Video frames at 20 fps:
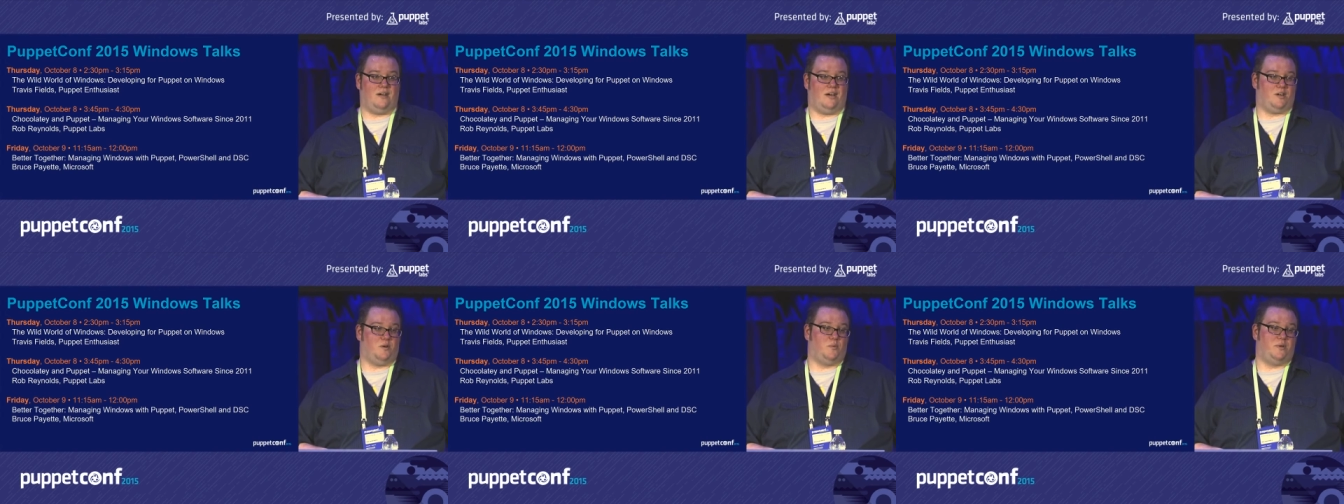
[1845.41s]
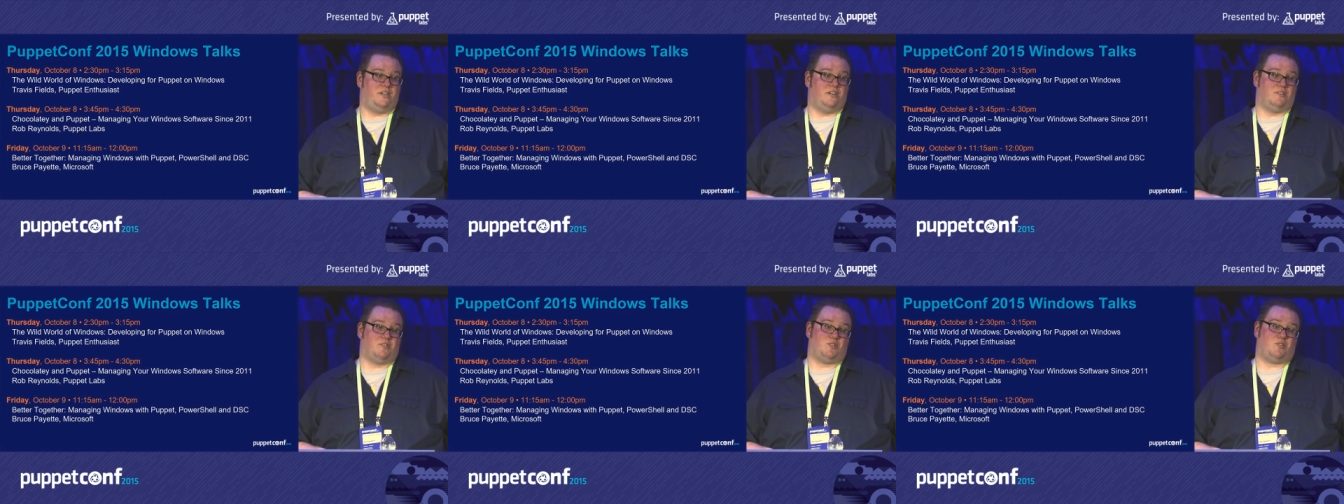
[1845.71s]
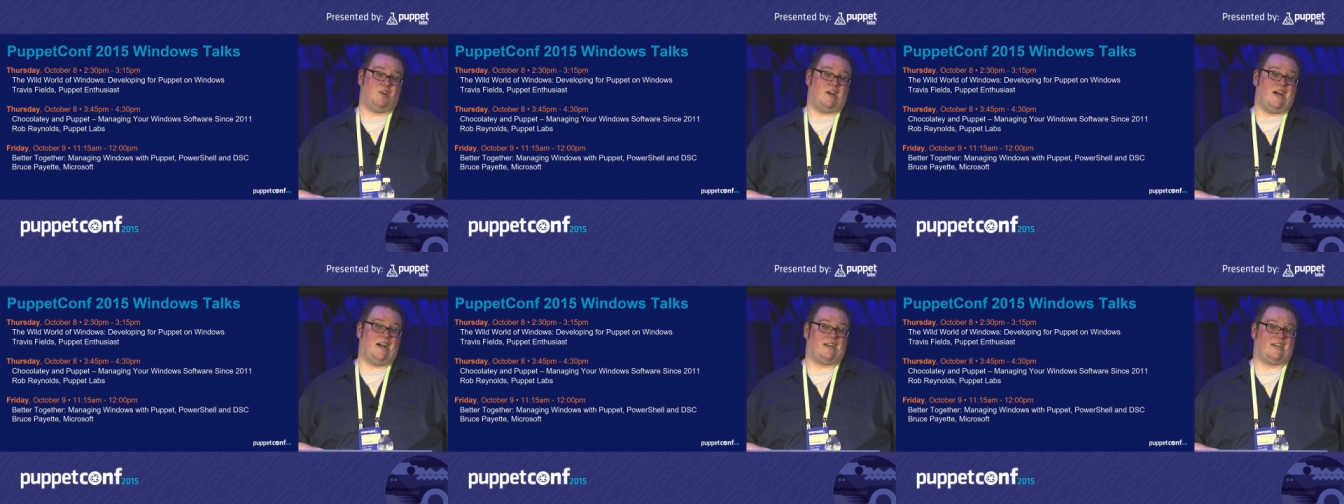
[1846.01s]
on a Windows
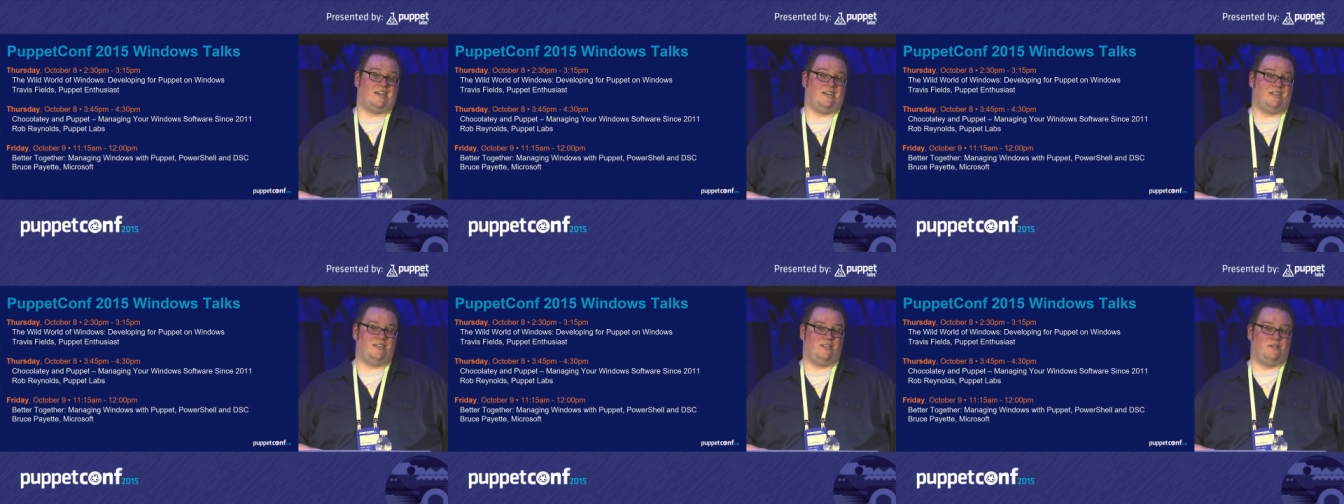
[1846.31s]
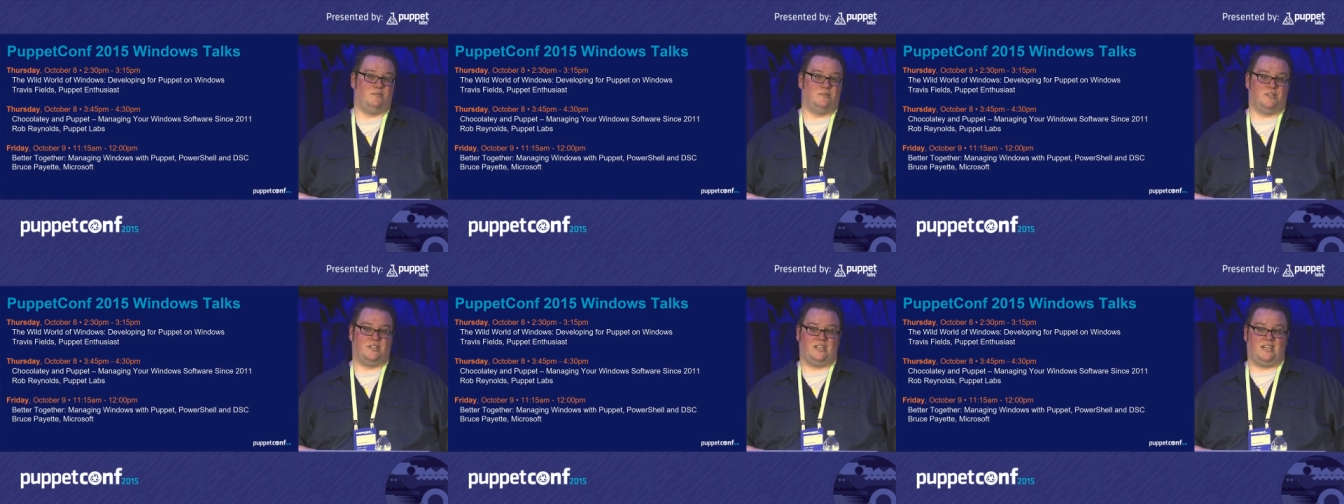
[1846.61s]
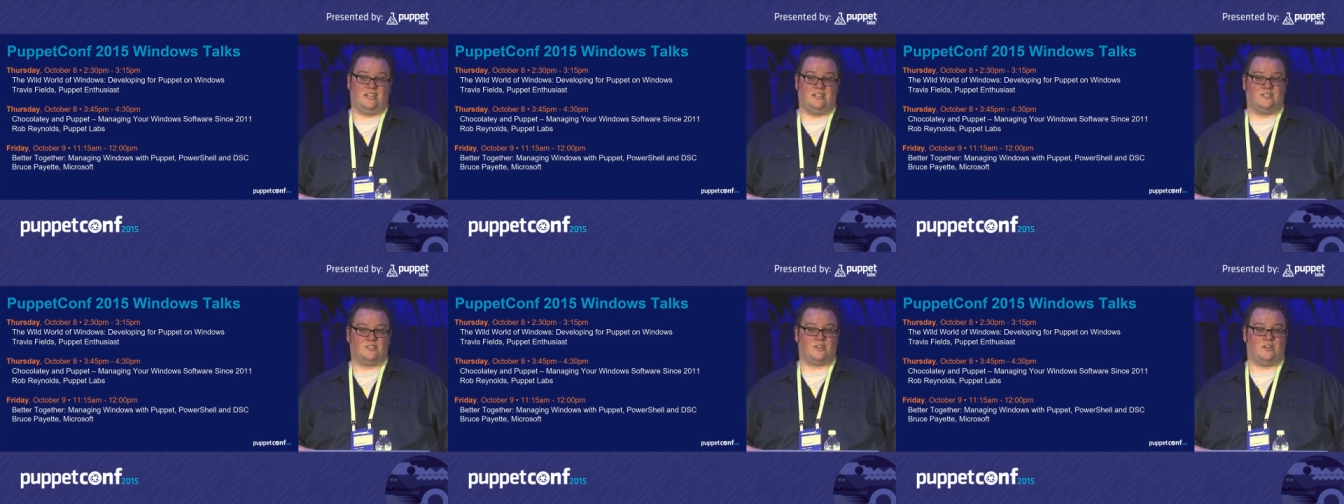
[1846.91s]
track and you really
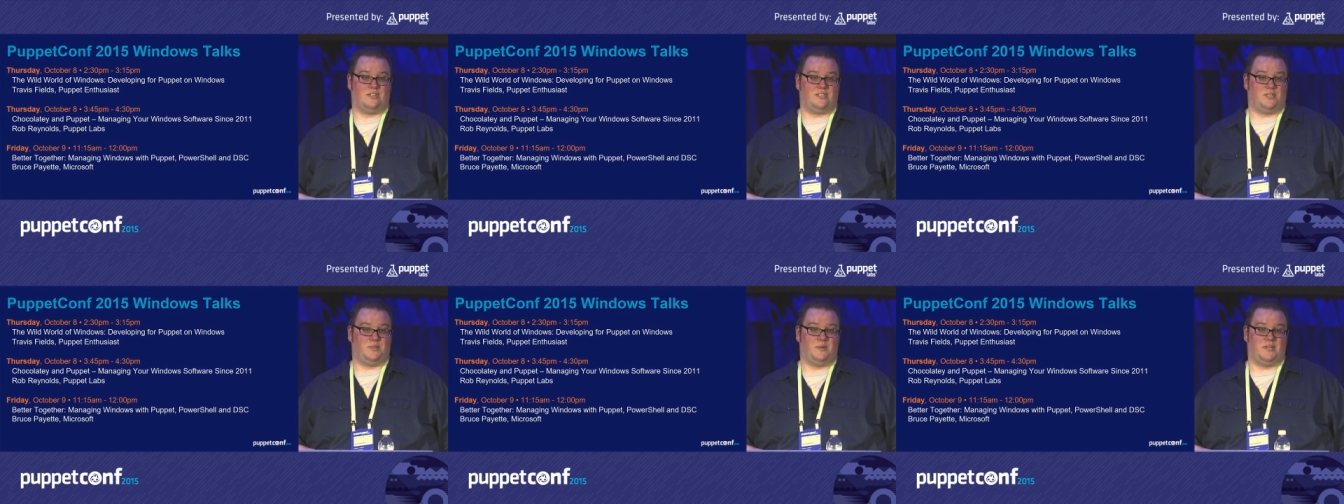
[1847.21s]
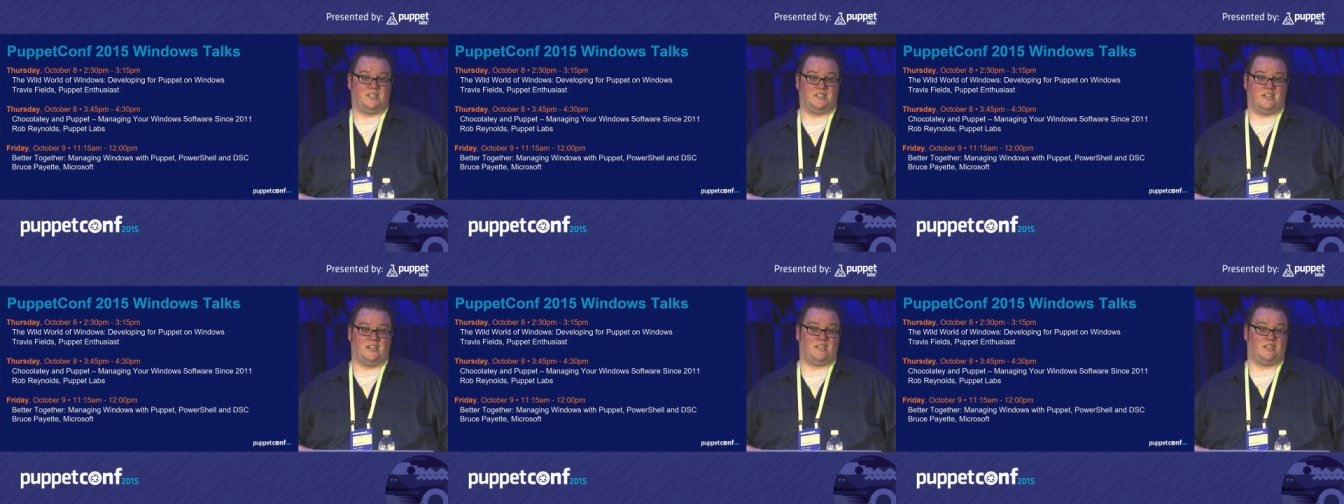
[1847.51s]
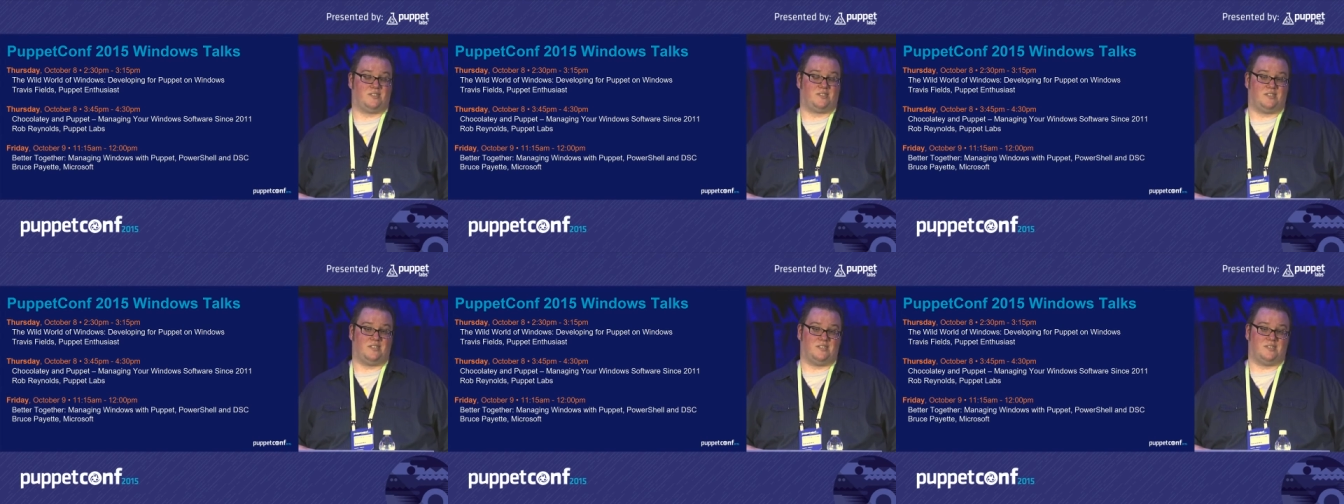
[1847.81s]
need to start doing
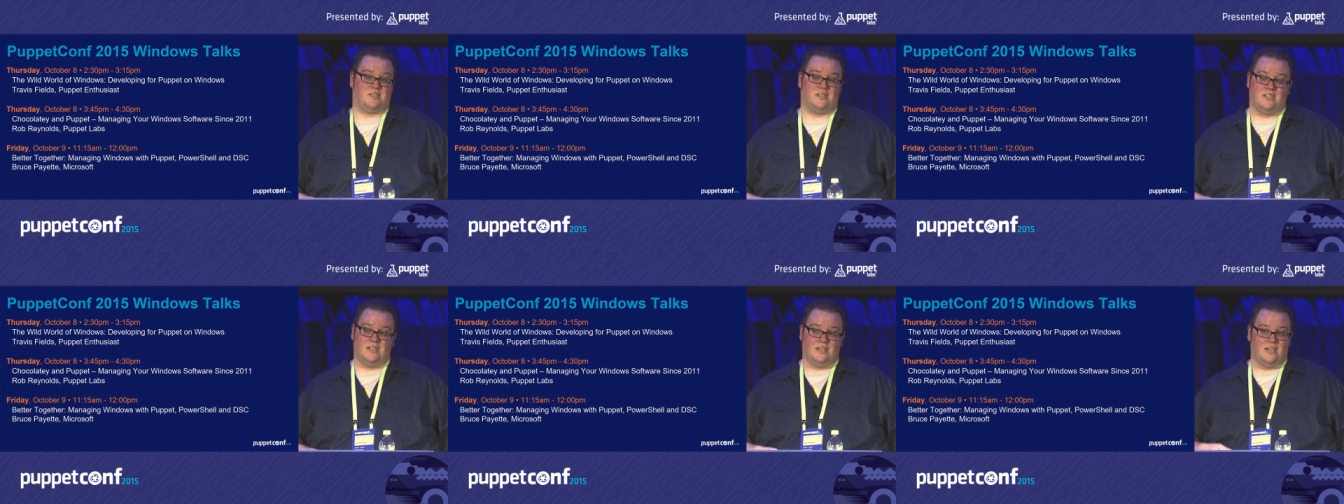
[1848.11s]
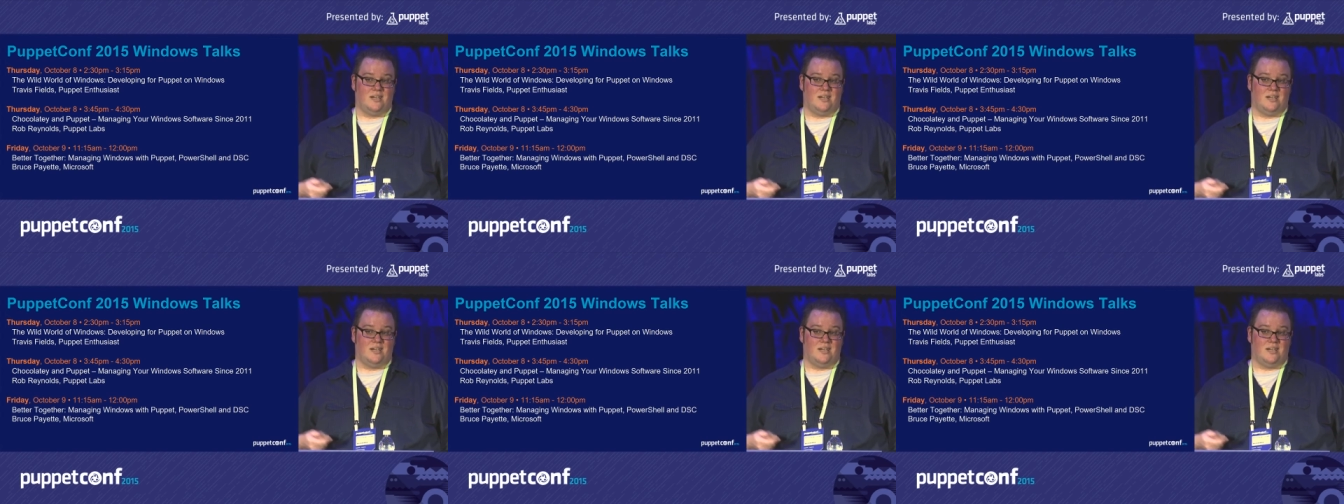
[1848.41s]
things.